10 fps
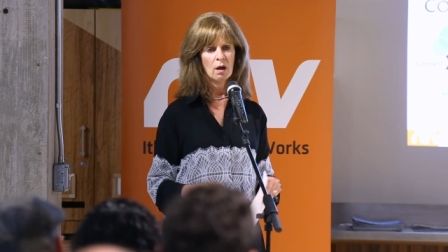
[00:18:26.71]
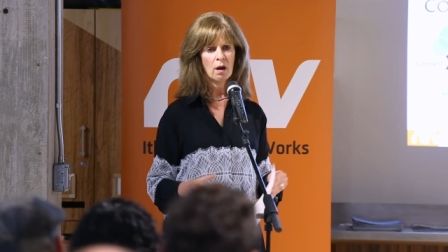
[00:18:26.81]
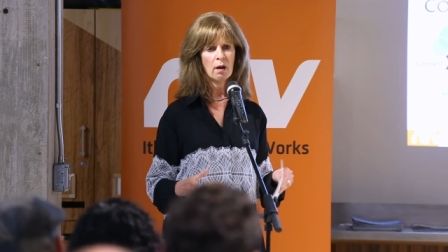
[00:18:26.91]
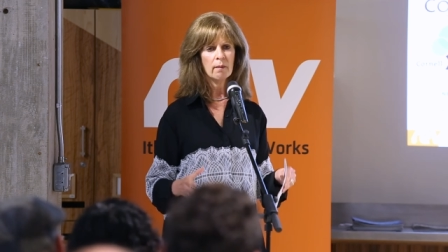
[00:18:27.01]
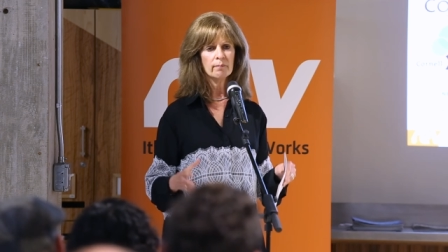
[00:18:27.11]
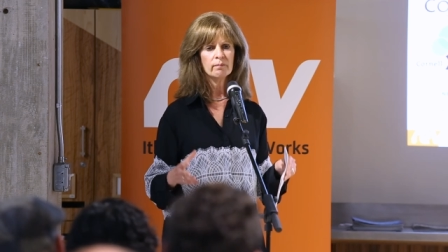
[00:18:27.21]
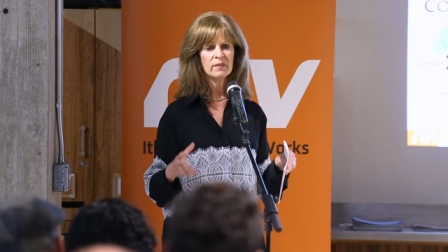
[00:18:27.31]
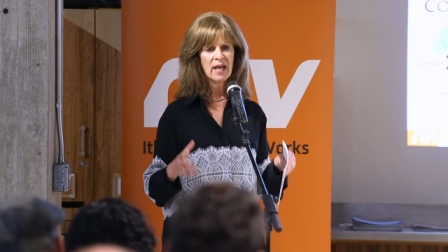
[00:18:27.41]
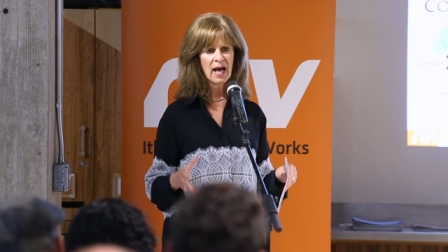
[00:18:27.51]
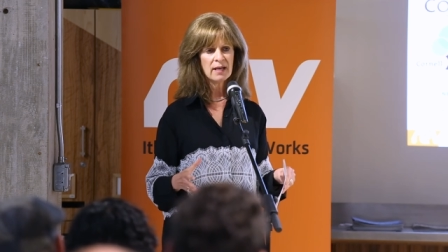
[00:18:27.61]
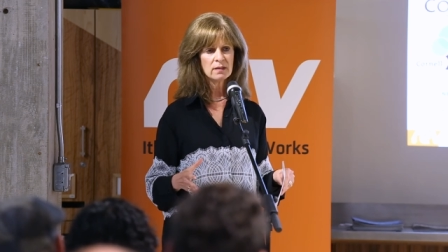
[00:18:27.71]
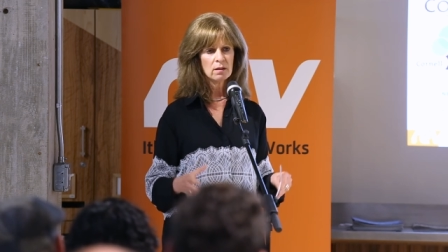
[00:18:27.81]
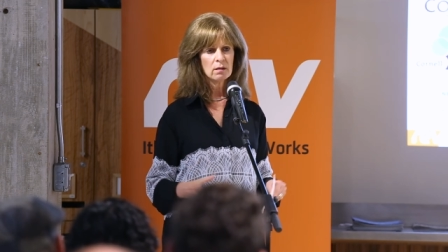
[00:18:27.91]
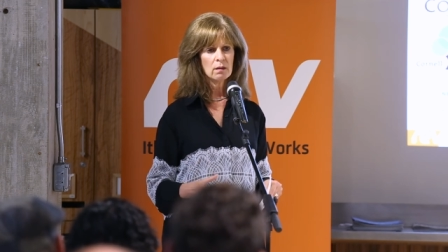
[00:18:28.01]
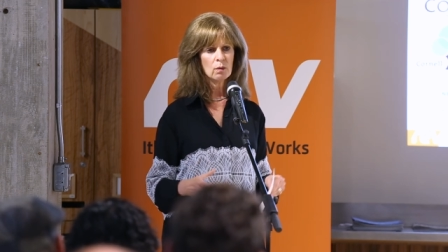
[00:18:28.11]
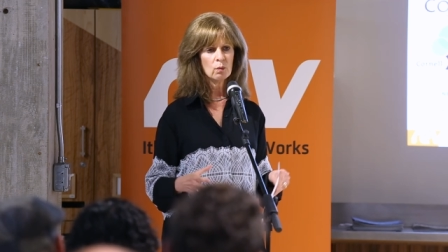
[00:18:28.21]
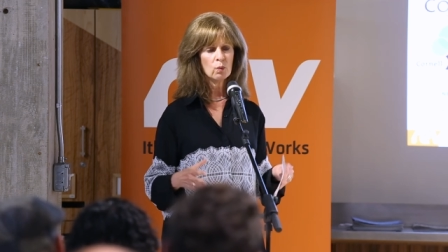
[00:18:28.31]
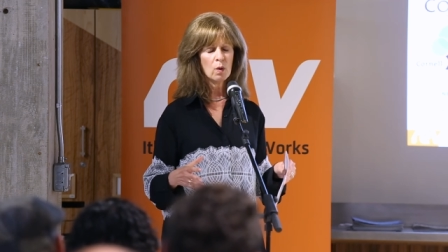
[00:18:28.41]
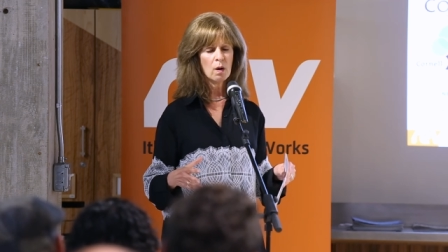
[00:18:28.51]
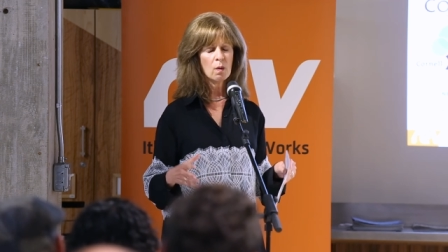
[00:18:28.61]
um, that
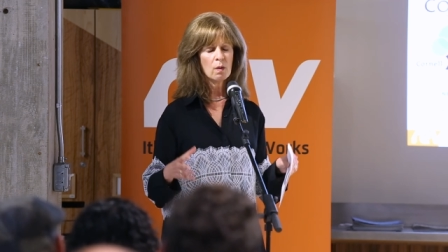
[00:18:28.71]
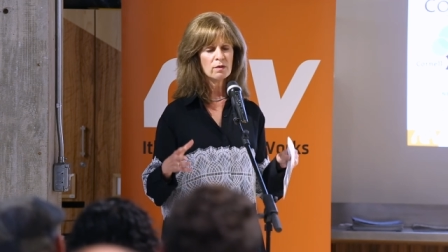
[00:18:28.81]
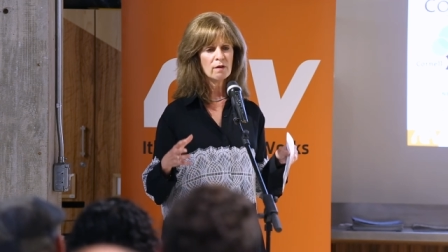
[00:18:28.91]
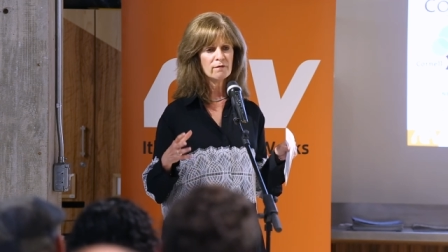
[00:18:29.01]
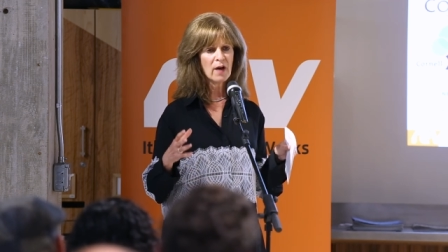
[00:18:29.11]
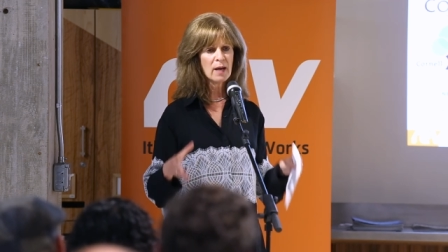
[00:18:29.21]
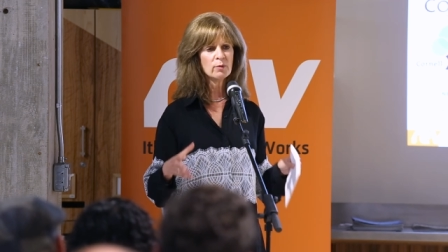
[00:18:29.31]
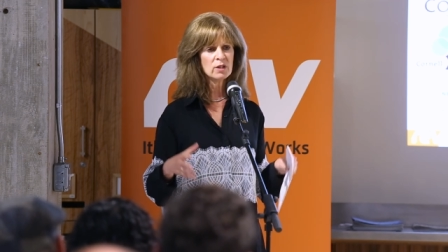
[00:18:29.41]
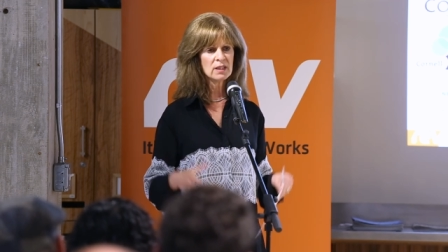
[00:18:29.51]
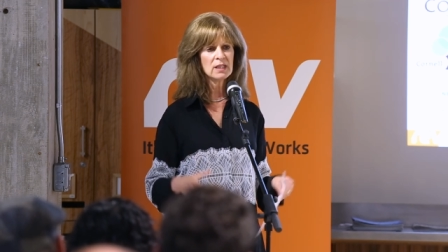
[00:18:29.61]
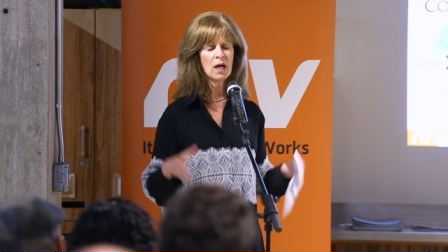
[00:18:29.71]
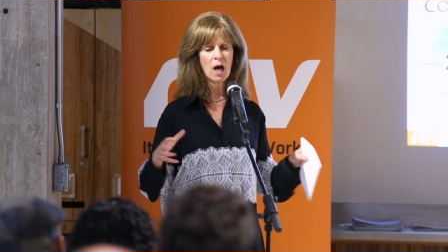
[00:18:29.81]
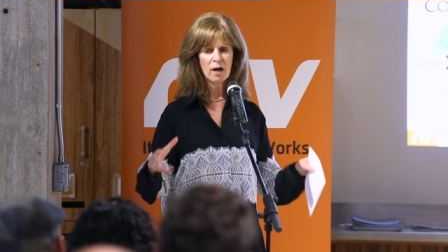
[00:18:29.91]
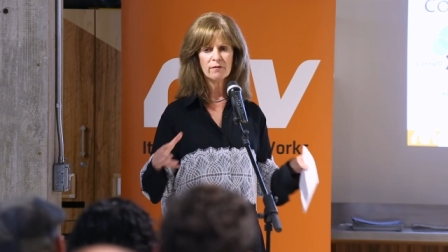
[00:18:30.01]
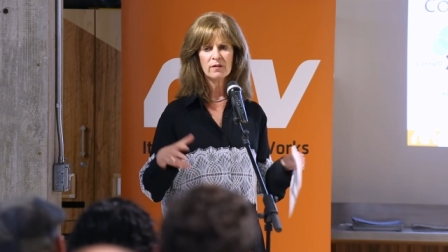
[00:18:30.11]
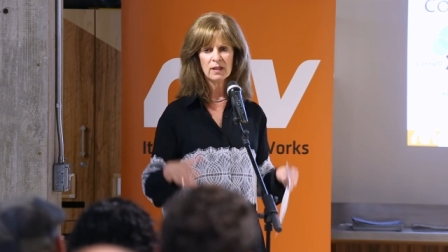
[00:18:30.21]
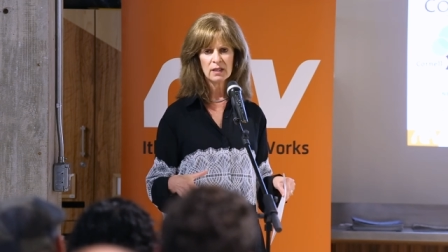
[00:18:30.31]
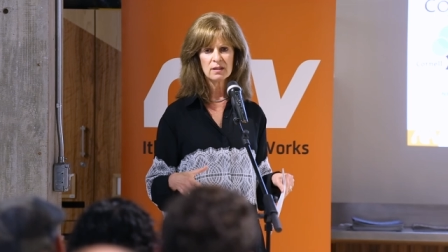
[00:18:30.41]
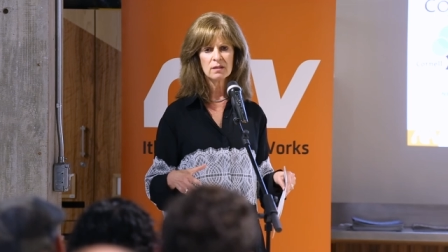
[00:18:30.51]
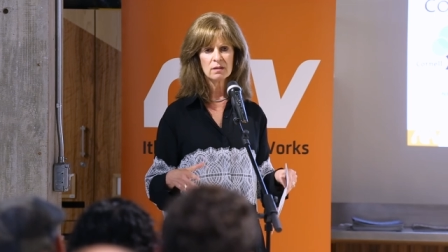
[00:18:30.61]
the vibrancy of
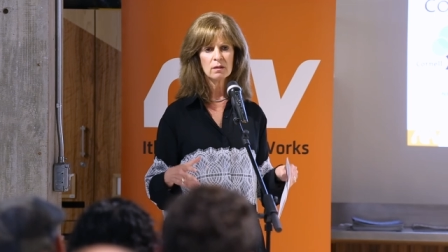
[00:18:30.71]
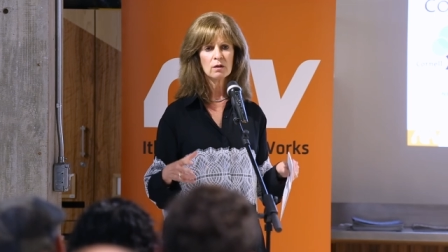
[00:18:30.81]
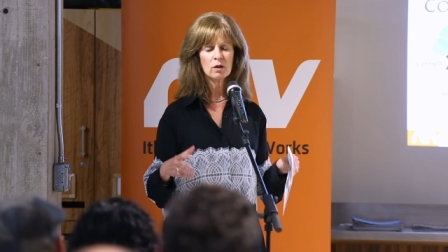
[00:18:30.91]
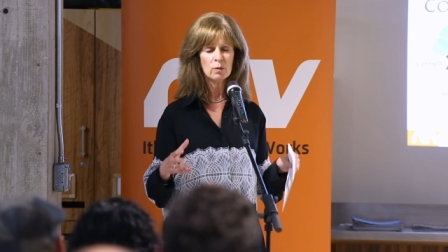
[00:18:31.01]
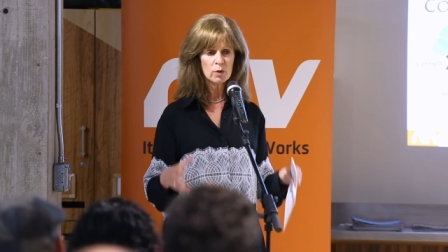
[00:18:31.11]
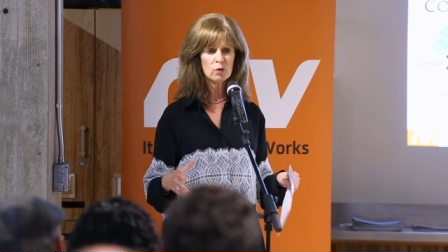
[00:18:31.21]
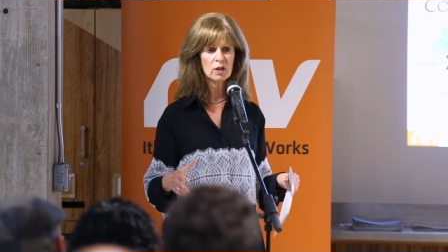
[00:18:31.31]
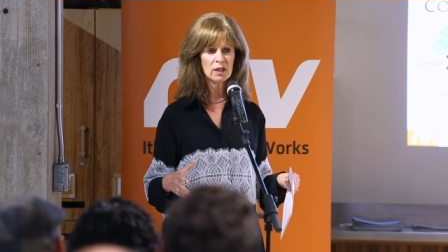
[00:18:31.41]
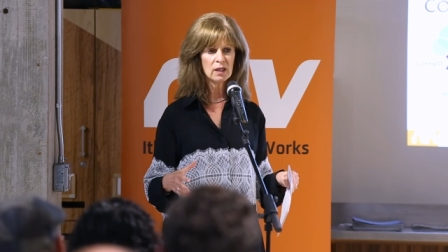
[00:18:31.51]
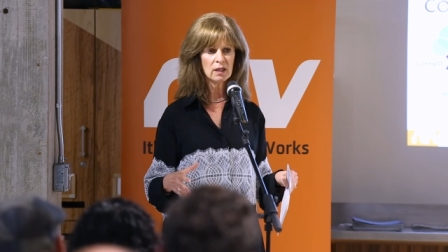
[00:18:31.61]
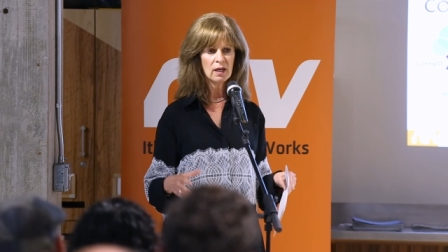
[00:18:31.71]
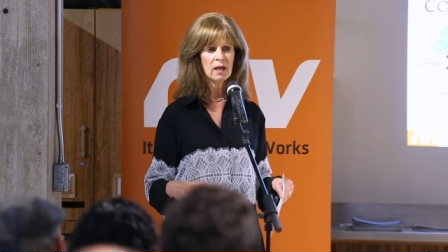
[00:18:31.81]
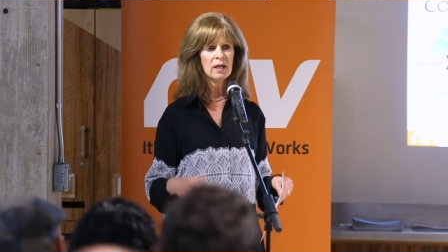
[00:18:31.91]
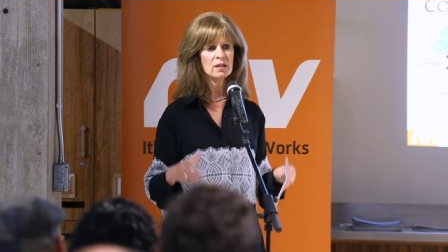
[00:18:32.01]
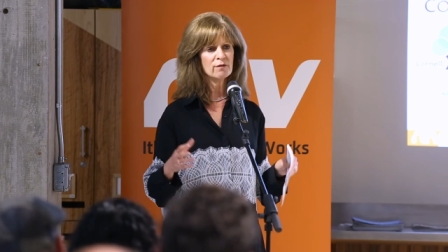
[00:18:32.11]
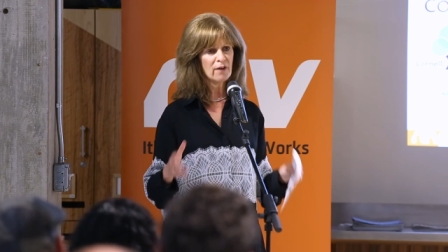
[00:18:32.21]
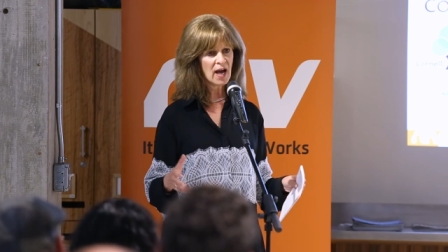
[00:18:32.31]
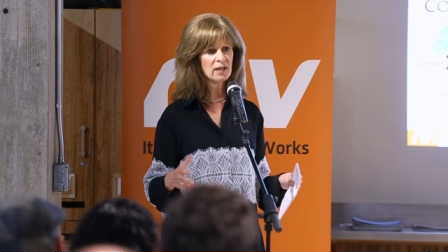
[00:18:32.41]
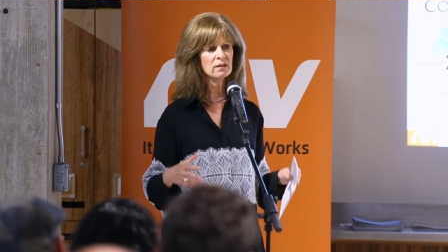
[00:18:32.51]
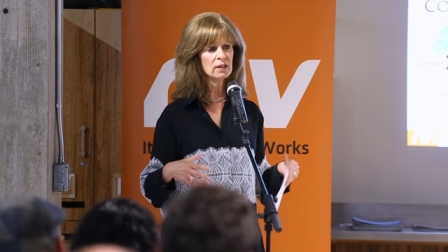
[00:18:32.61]
this community is
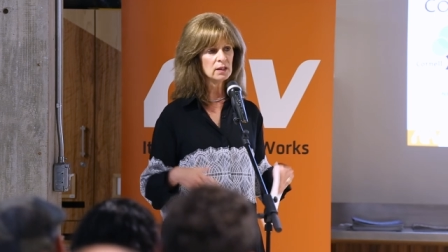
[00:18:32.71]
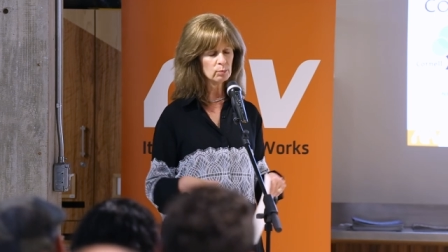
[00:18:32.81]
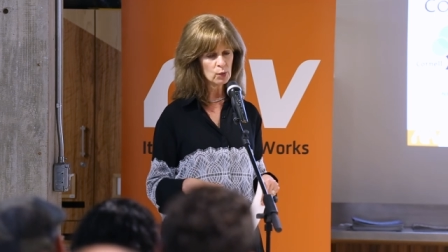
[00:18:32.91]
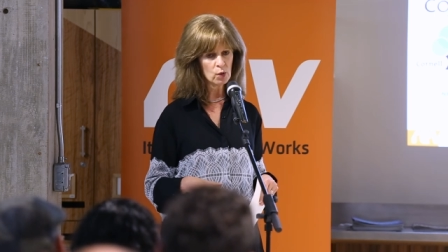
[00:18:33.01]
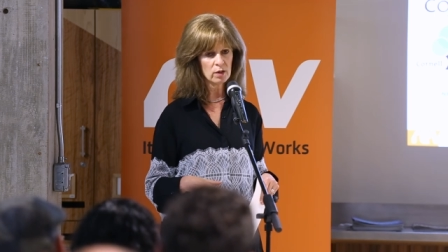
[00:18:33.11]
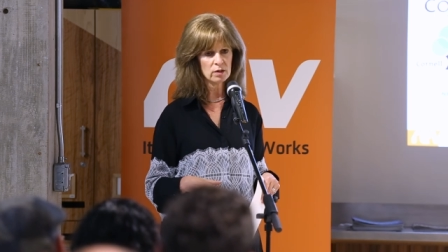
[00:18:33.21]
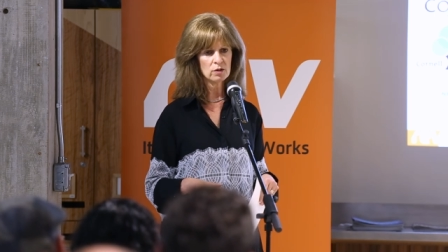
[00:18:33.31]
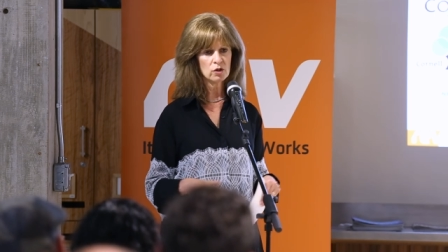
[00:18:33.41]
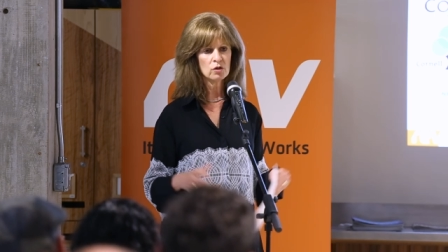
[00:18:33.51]
vitally important